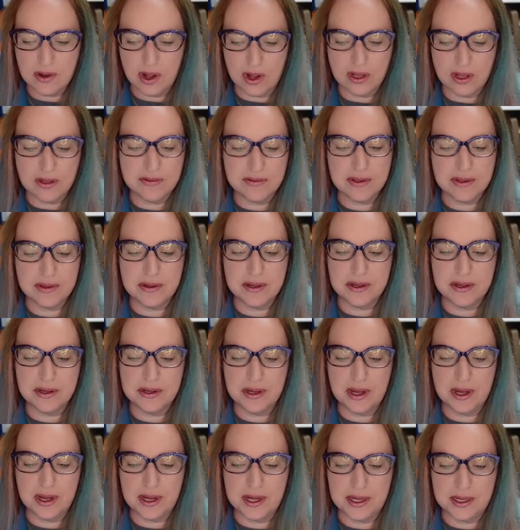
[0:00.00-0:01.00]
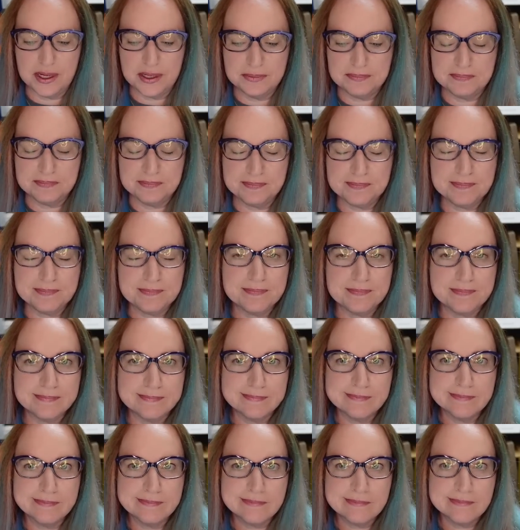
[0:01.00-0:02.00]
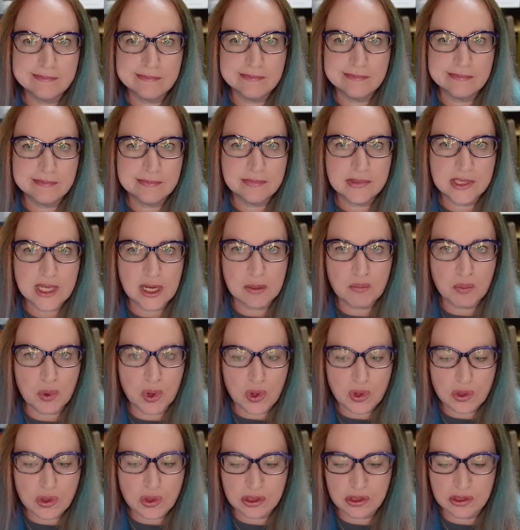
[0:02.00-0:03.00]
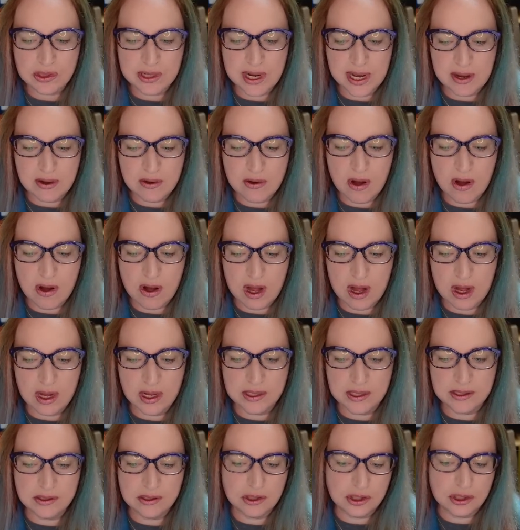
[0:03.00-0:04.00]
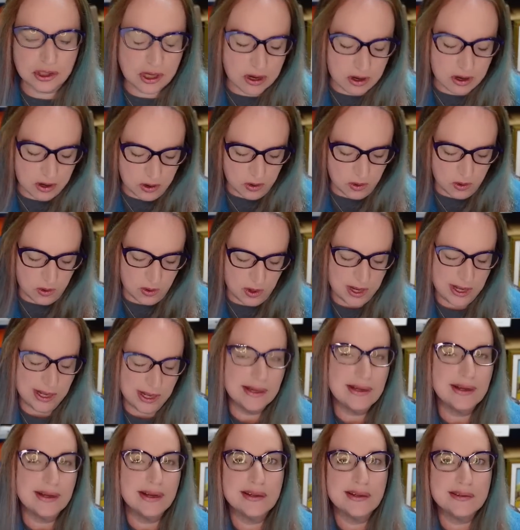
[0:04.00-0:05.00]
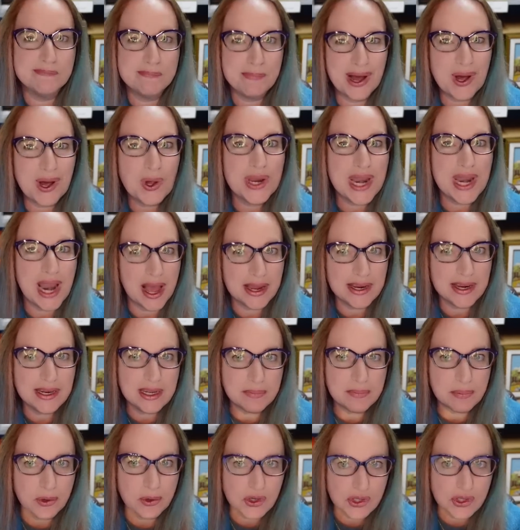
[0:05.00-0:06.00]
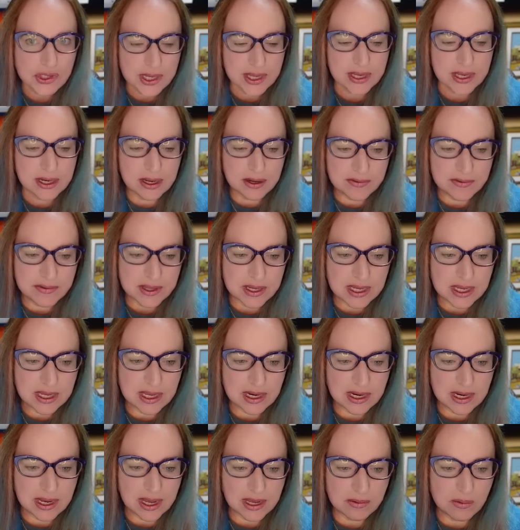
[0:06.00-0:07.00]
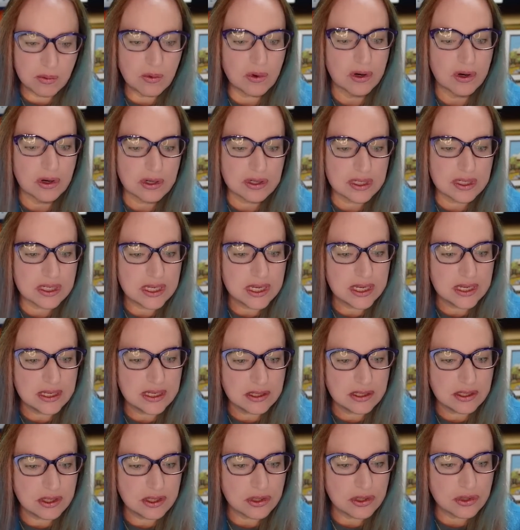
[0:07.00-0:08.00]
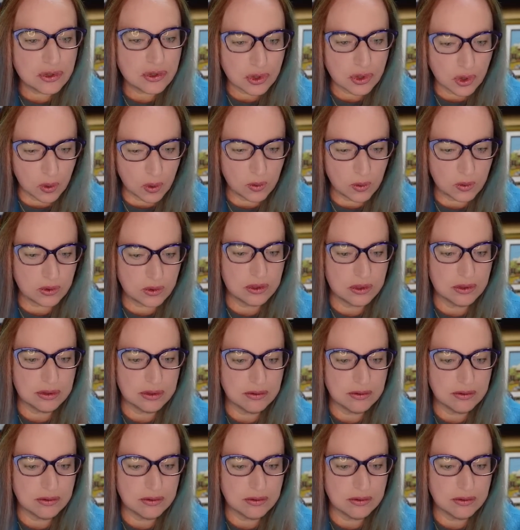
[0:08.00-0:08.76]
out, all of the um, bowls are now gone. So about 90% of the Ken Edwards is sold.